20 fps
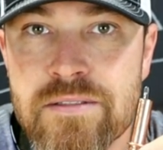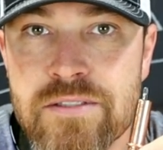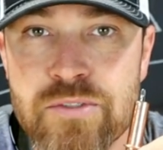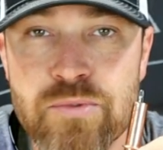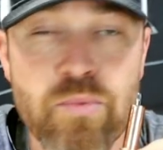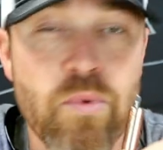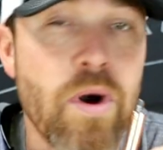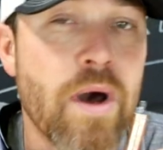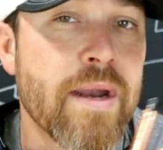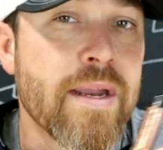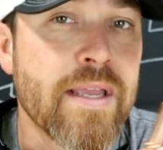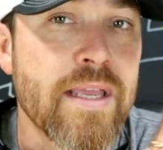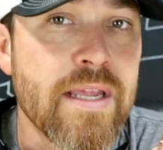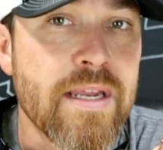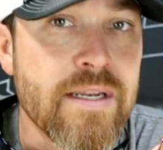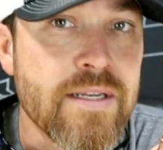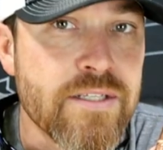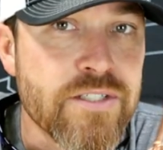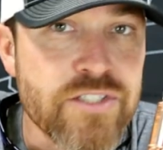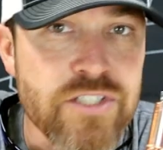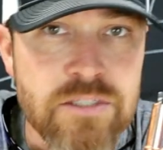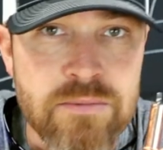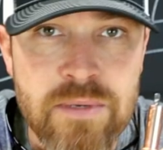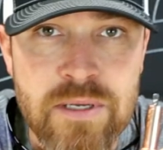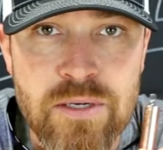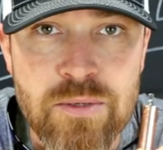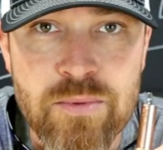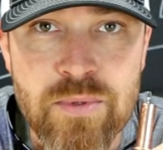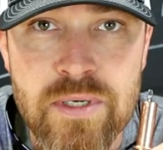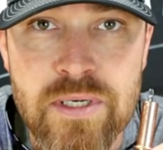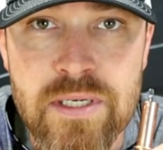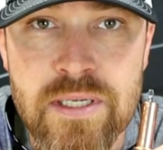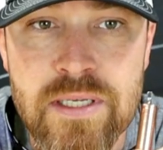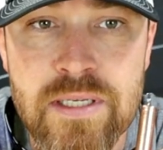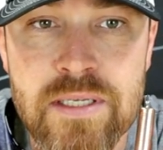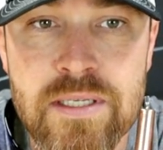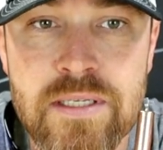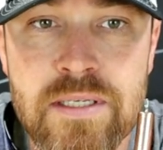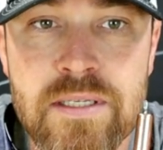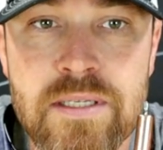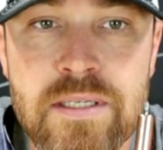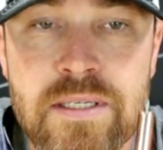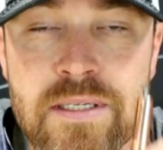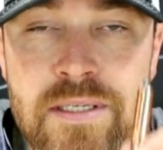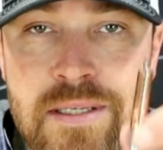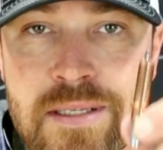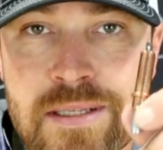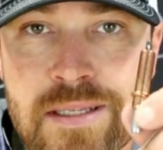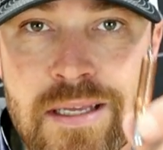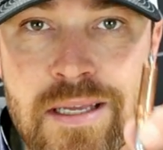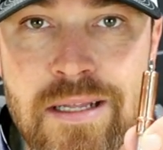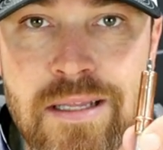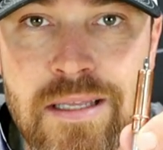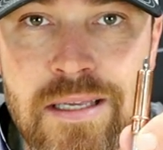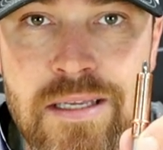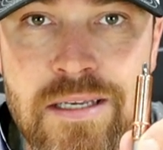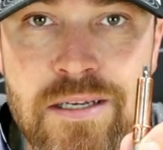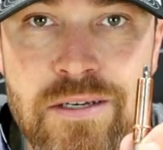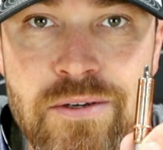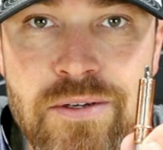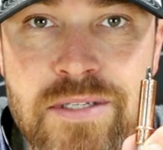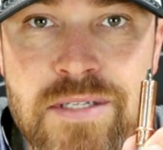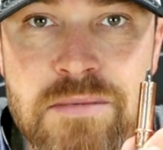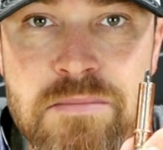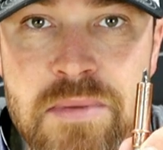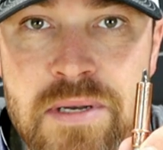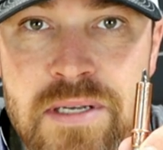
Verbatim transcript: you want to get into sheet metal work, the Cleco is a